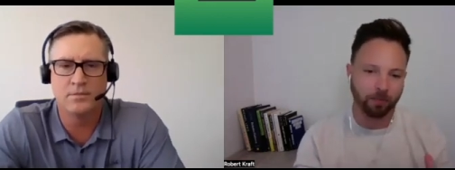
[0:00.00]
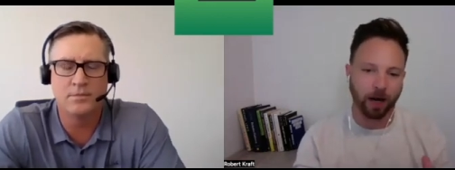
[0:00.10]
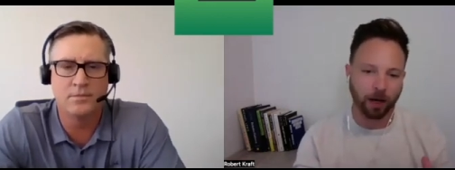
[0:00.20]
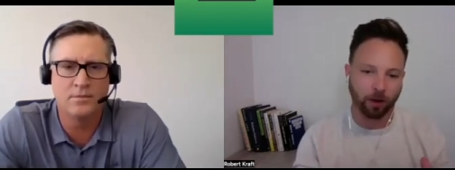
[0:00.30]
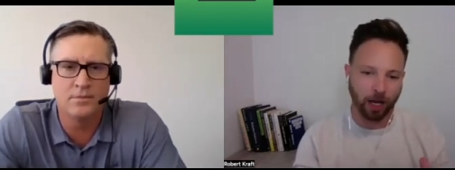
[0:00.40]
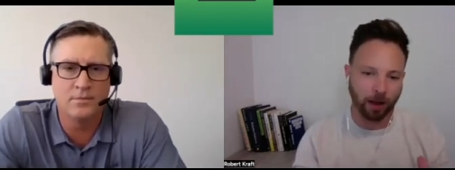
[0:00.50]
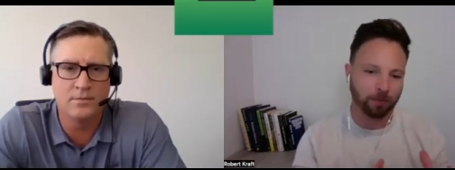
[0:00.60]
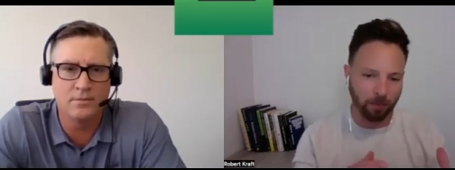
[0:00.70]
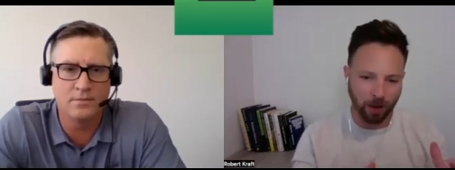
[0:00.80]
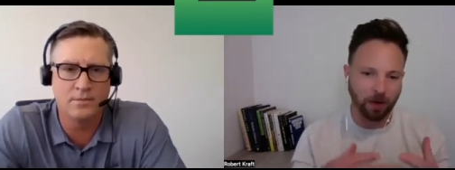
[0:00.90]
Speaker 1: in
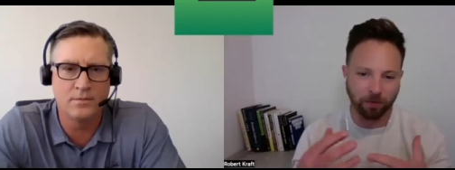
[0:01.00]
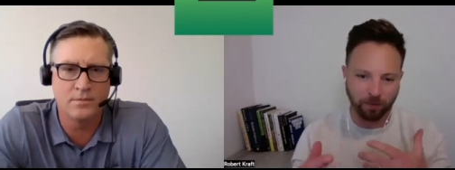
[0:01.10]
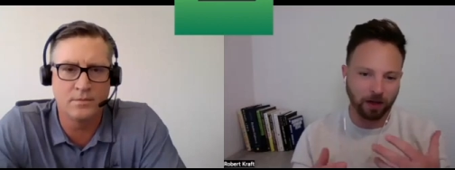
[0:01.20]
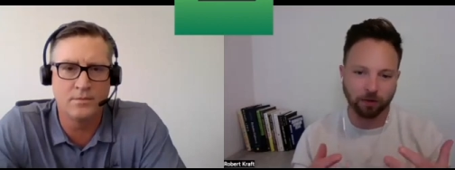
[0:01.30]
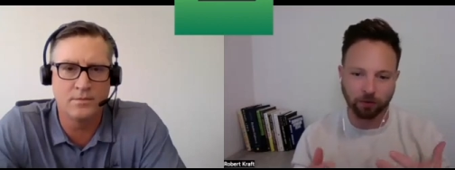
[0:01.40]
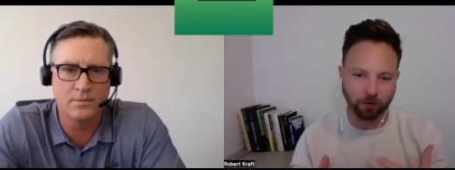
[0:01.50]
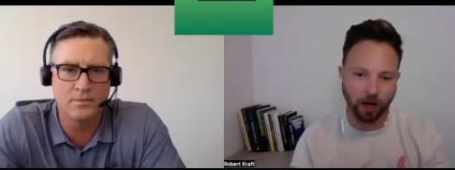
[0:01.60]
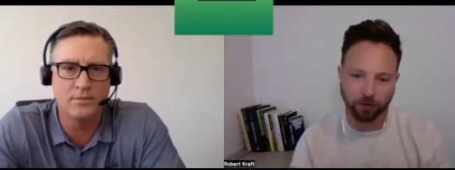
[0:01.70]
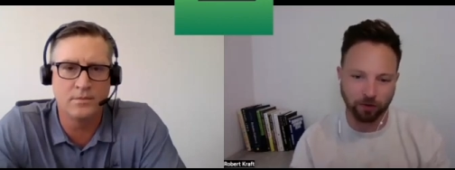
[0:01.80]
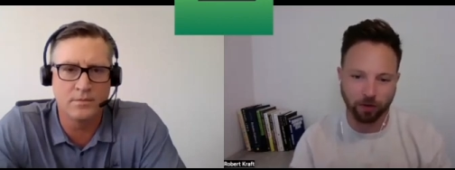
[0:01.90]
microcaps maybe affect the
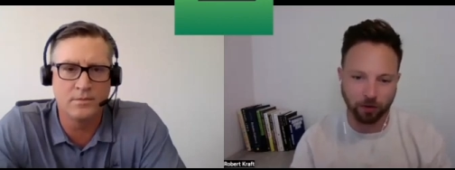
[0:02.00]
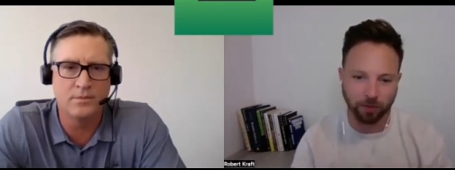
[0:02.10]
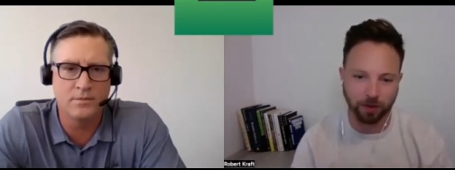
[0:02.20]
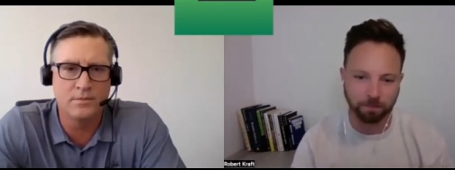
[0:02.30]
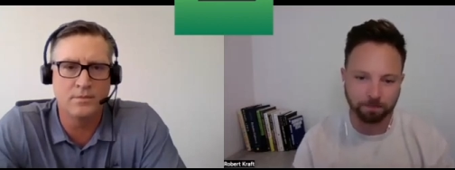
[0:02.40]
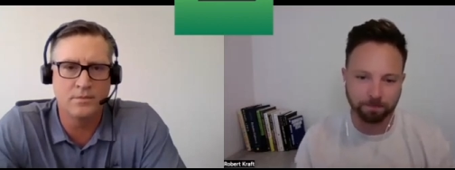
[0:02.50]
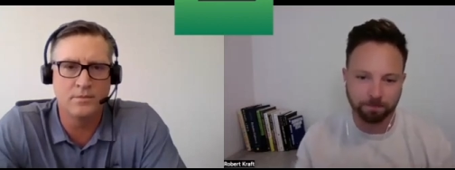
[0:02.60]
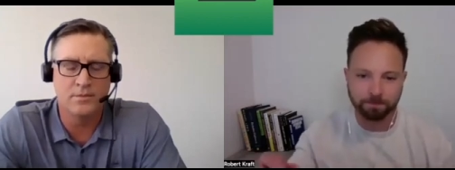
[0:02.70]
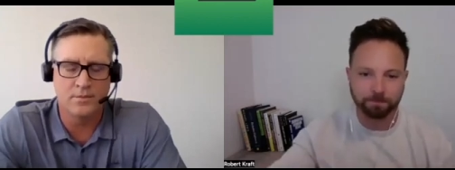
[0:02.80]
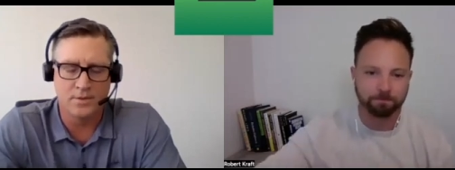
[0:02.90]
strategy a little bit?
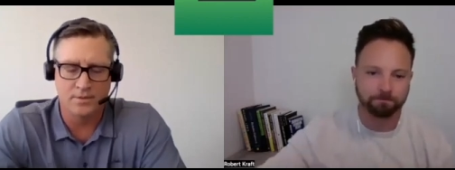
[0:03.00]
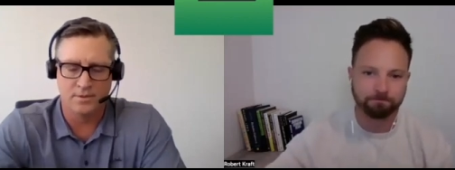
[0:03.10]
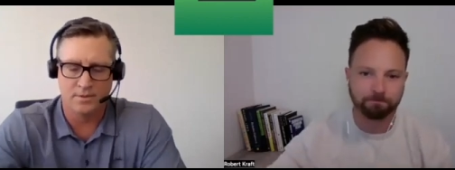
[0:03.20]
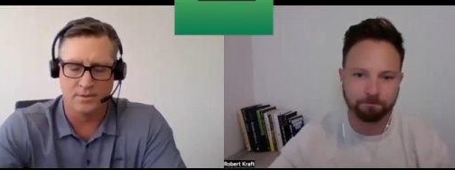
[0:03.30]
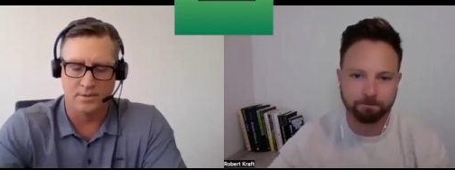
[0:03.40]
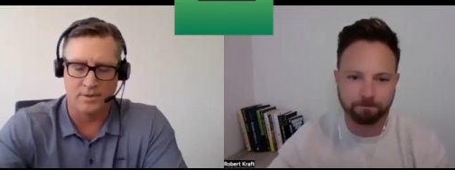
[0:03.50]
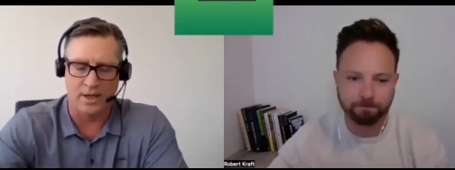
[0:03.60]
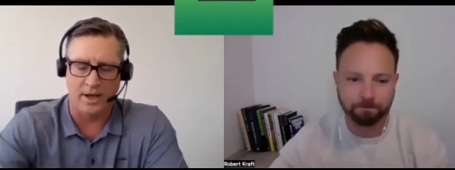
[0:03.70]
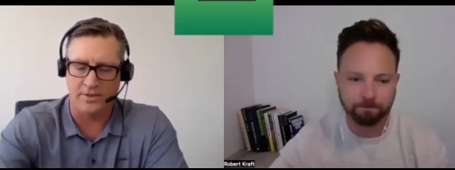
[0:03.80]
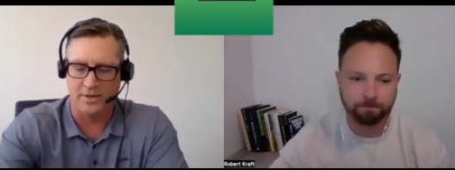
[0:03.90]

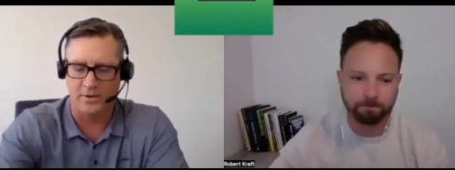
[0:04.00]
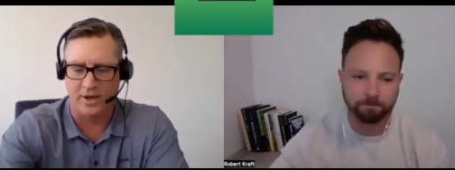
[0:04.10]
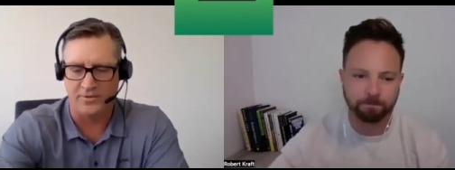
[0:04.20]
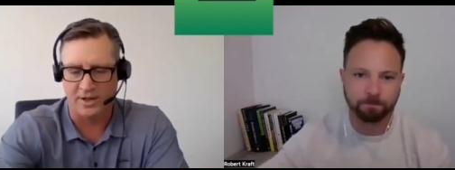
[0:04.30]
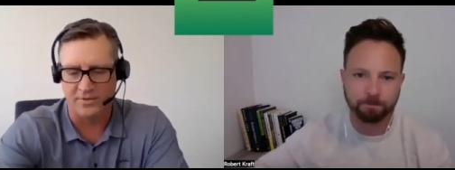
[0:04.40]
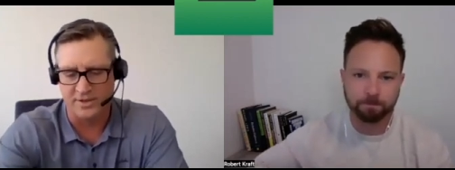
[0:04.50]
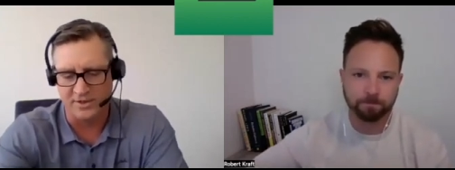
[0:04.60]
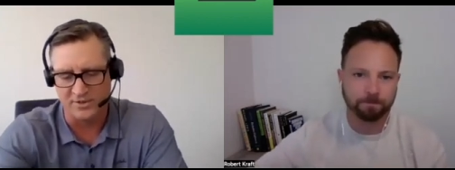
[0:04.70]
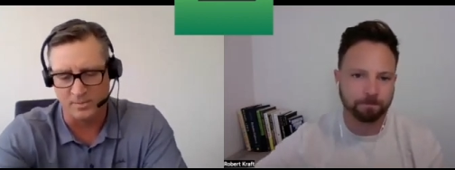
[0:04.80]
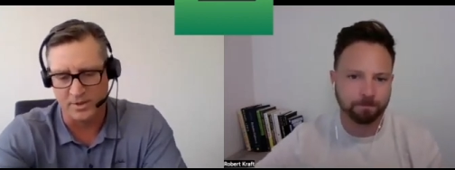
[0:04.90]
Speaker 2: Yeah, I think you have to have a
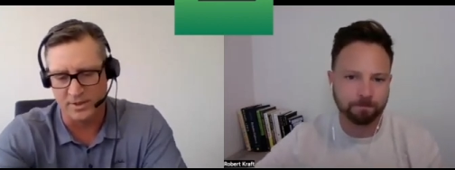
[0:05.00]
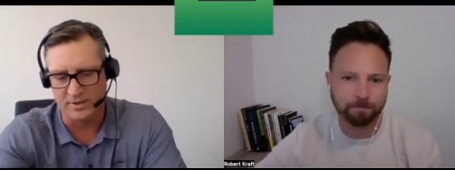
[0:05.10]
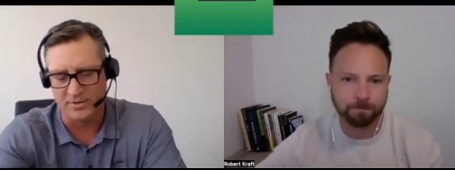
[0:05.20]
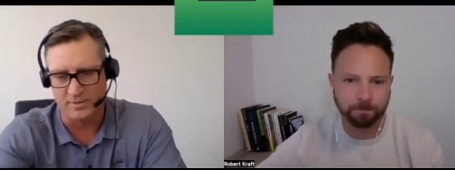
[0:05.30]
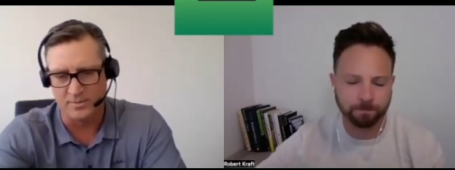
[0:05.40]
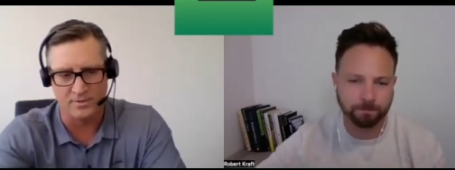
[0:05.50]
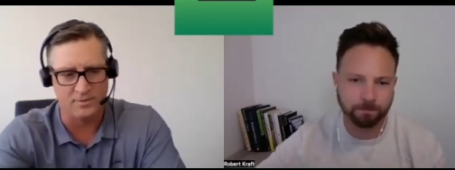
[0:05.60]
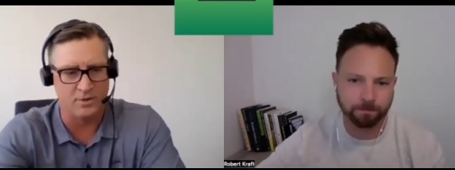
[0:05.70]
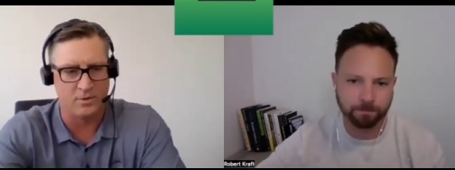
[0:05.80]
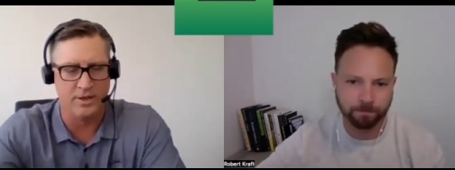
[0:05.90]
discipline in terms
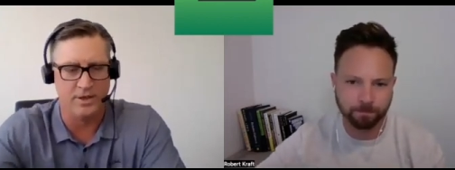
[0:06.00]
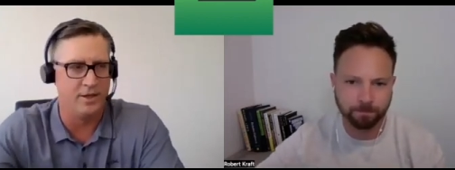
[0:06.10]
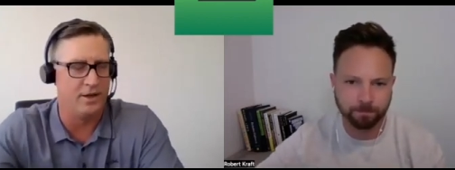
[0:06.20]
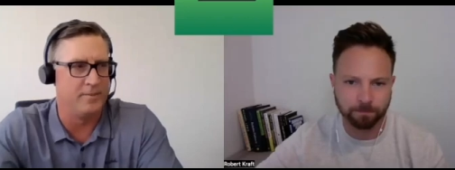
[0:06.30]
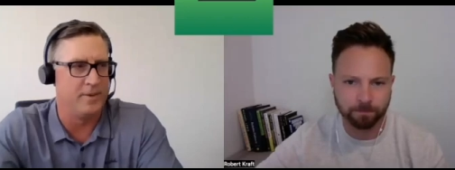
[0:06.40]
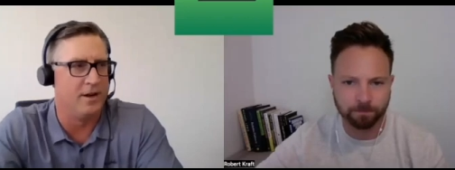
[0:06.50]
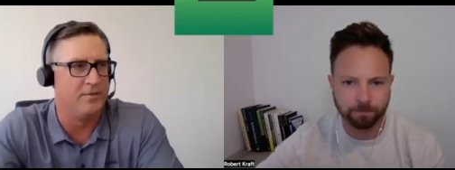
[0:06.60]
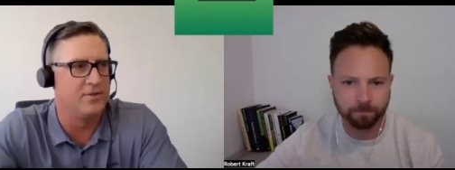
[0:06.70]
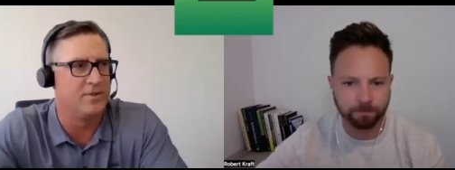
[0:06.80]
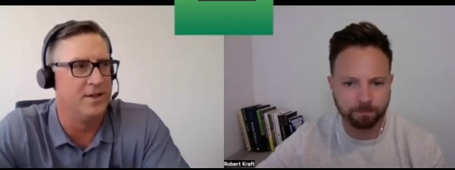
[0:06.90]
of liquidity. I mean,
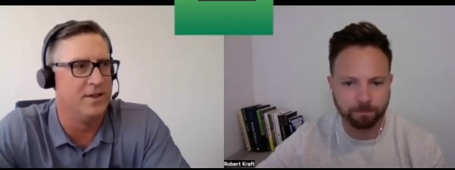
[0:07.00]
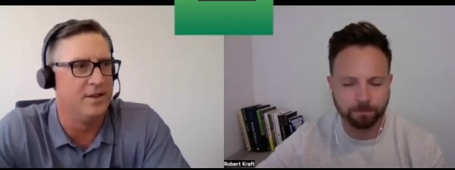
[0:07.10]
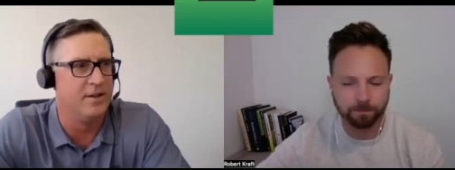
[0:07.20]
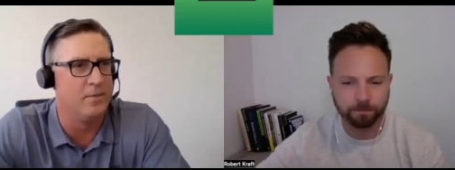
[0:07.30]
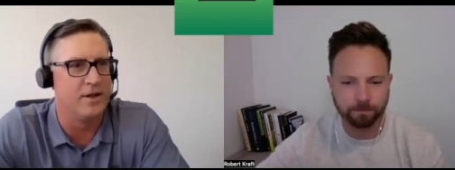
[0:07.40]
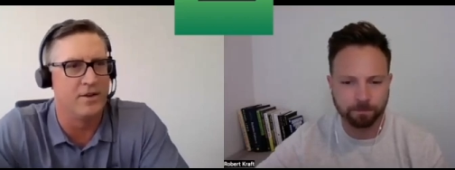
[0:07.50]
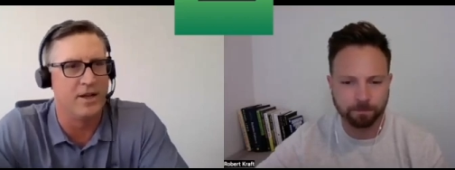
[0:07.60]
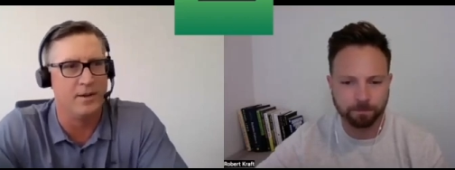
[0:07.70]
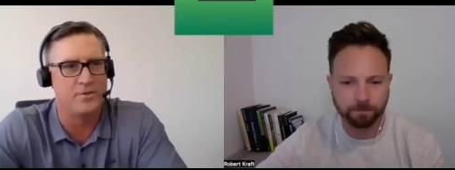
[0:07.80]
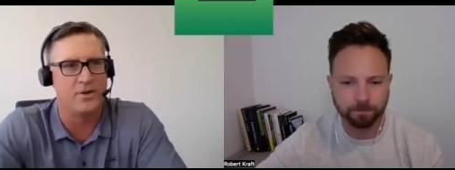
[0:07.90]
obviously in any
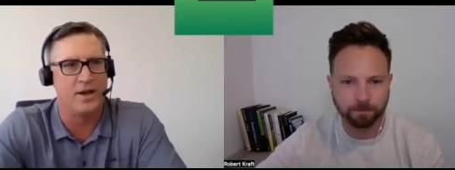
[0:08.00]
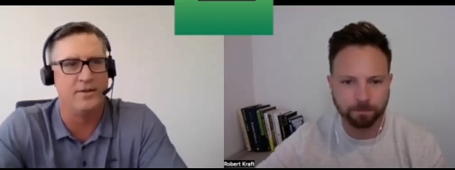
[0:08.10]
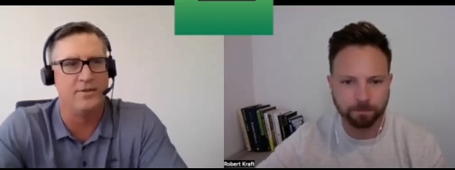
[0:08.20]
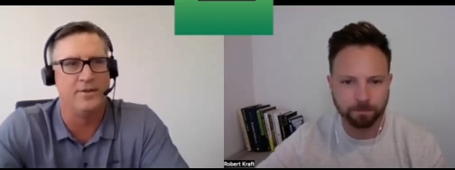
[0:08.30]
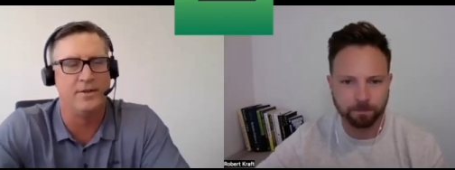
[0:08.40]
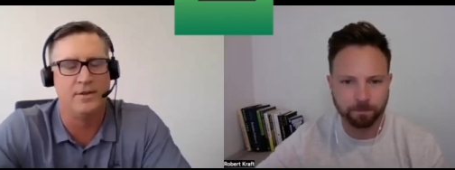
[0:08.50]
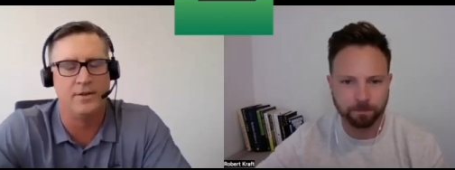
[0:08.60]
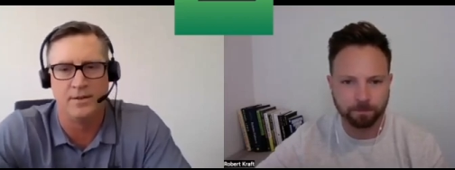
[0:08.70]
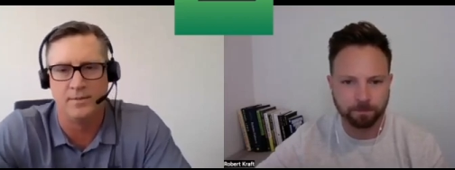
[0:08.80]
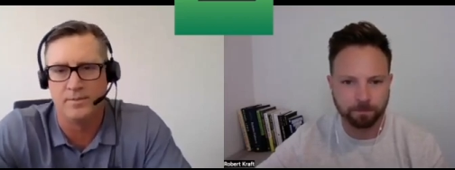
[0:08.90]
microcap strategy,
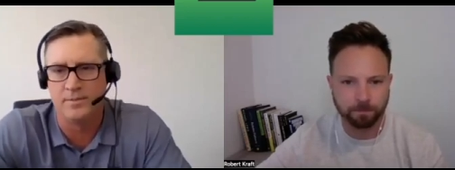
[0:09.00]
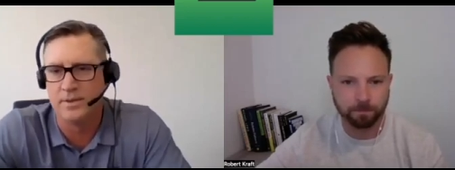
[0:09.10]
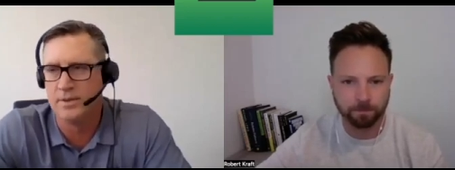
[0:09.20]
um,